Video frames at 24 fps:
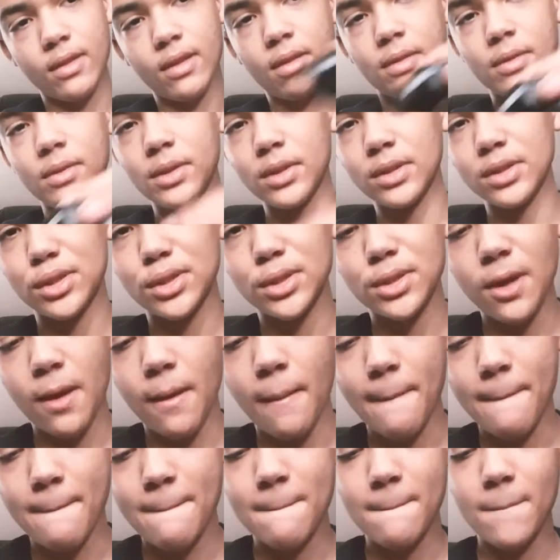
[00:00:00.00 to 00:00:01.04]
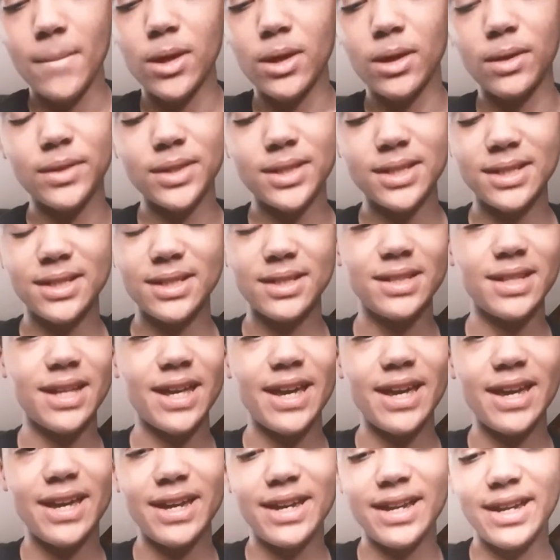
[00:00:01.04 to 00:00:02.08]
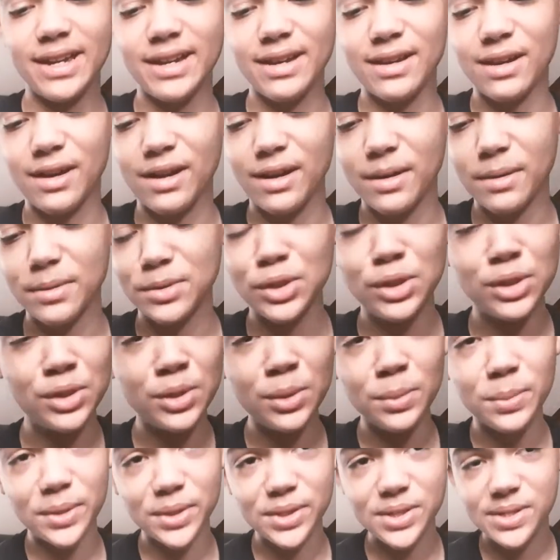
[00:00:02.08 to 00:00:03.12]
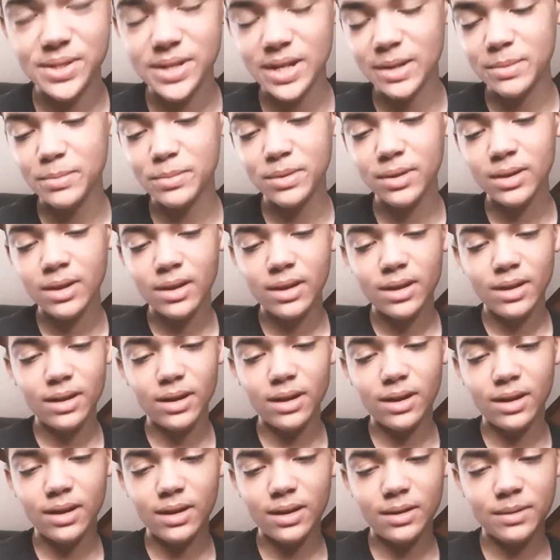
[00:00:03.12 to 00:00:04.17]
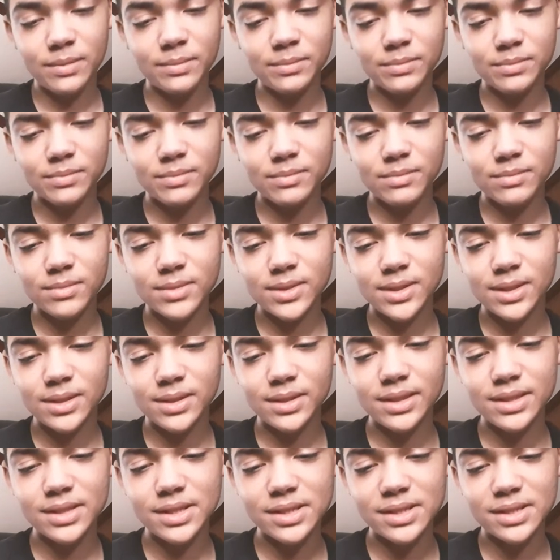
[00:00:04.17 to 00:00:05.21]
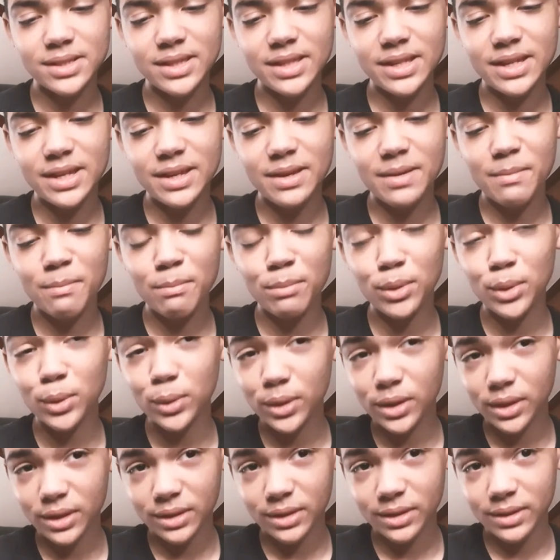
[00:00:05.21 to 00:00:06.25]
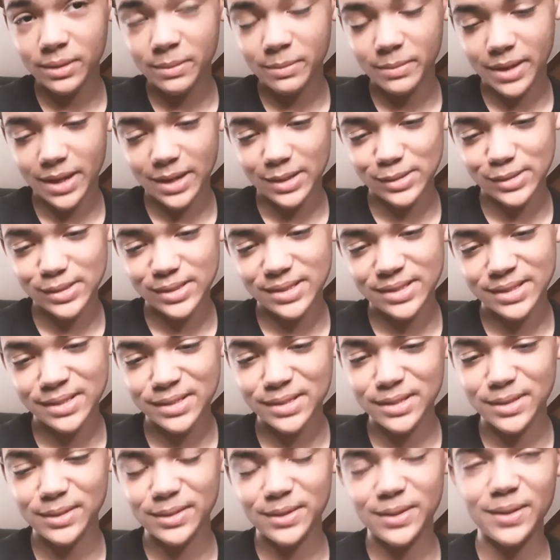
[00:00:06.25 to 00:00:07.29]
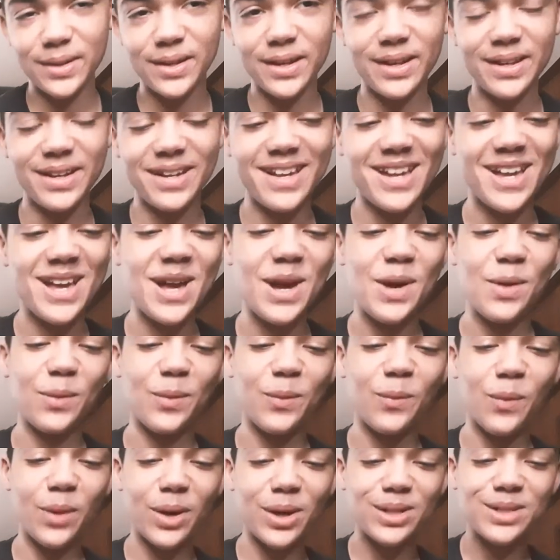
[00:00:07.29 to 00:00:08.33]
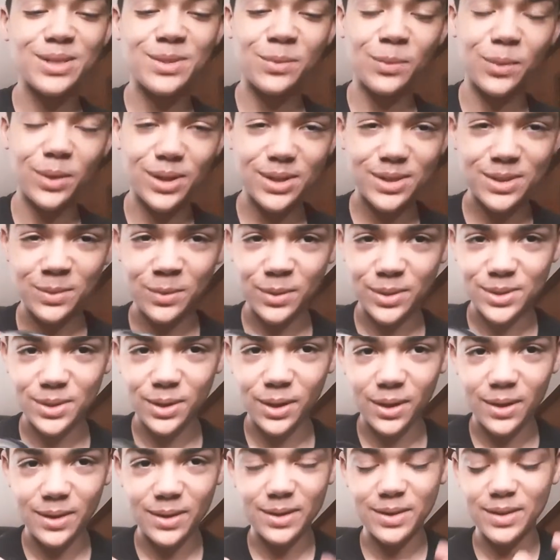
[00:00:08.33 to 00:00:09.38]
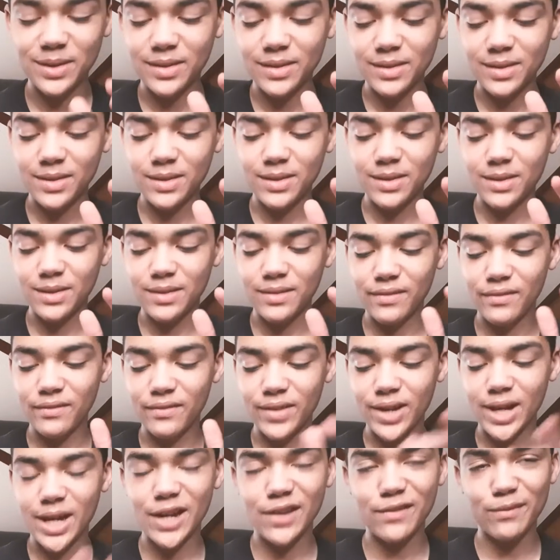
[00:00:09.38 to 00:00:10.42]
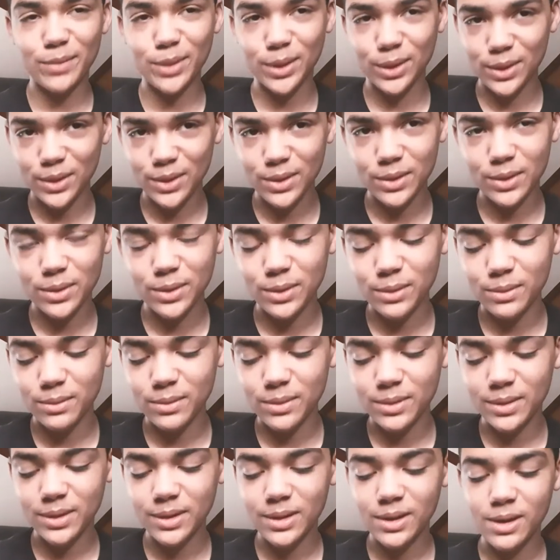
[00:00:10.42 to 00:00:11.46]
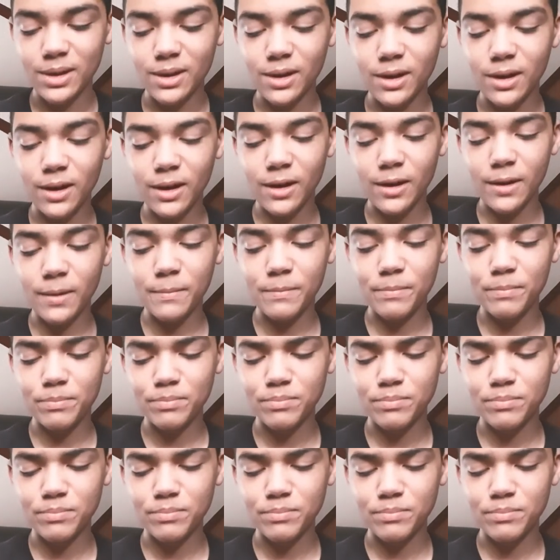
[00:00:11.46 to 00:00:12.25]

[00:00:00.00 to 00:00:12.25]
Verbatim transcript: This, uh, this is a uh, super cheap, uh, this is the Bugha mouse, okay? We're, we're, we're, talking five below, um,